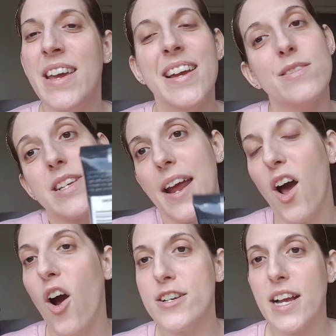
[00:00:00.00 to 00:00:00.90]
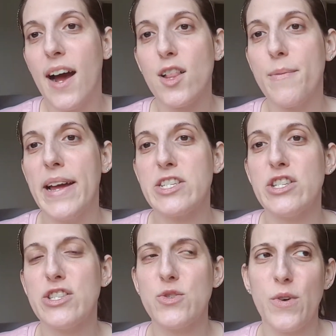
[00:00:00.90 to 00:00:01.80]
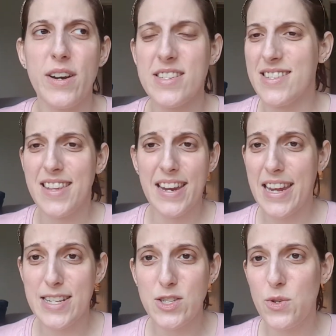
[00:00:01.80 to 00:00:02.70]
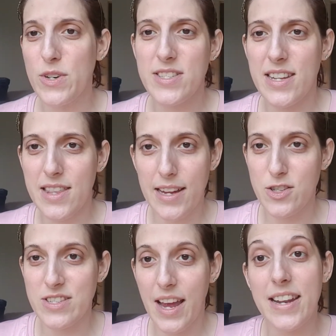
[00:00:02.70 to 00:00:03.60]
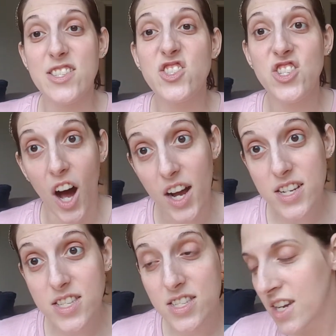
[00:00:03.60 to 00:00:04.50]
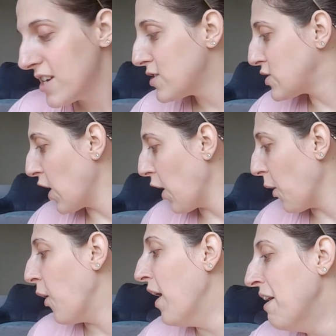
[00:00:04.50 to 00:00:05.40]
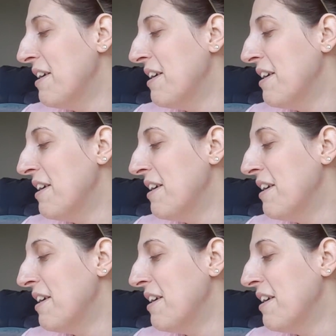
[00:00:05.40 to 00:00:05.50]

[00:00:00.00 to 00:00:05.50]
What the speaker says: It was kind of hard to color match in the store because lighting in stores like that just kind of sucks. So